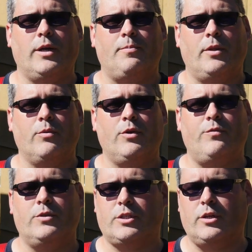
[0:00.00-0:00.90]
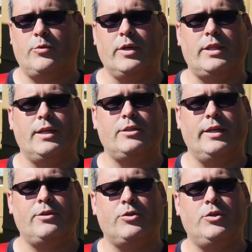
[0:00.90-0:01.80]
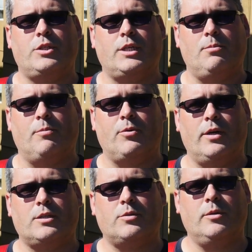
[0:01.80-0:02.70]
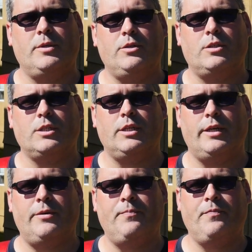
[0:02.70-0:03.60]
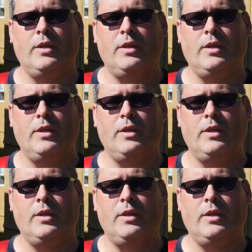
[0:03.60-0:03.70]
up on the roof, we're just going to quickly introduce a couple products we're going to be using today.